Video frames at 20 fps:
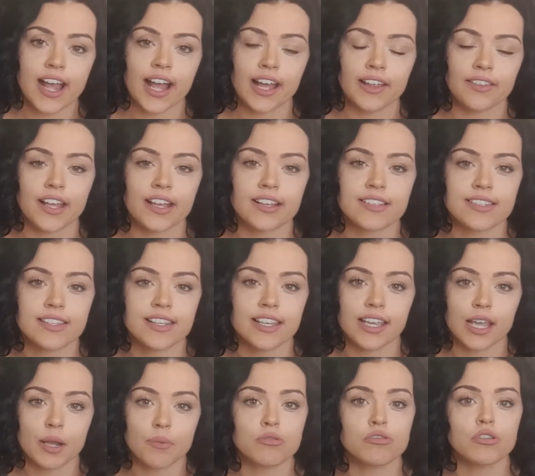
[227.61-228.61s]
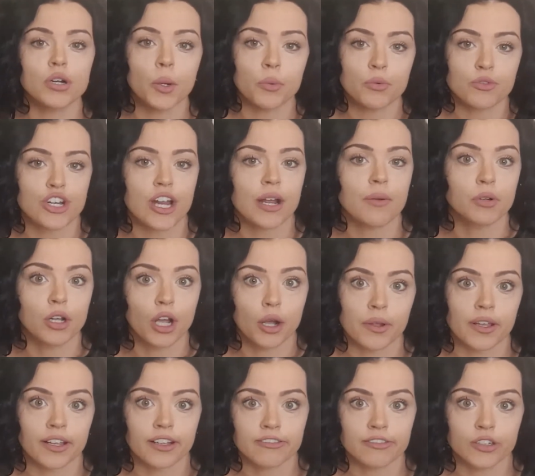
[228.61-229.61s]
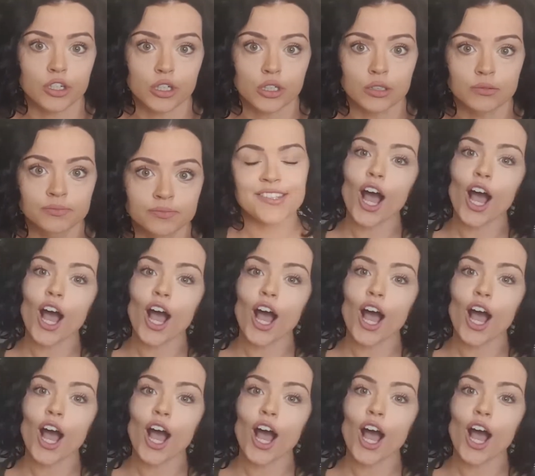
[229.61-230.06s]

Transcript: And that's the approach I'm going for.